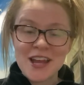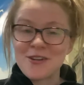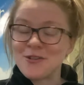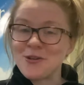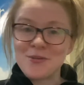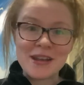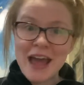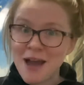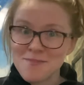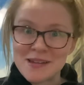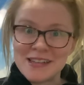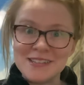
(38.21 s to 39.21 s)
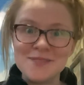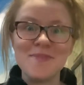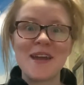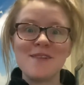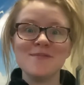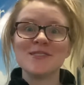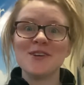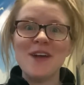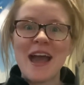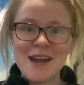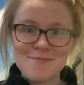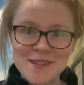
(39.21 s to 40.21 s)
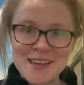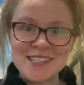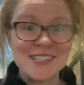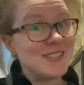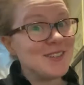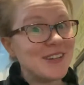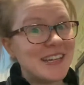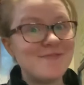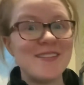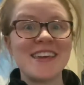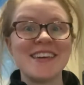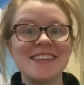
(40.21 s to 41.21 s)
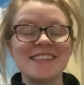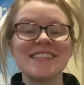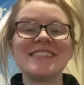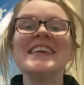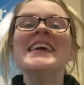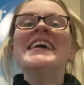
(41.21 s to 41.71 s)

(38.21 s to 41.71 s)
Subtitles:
I don't know what happened, but I'm so happy to do it because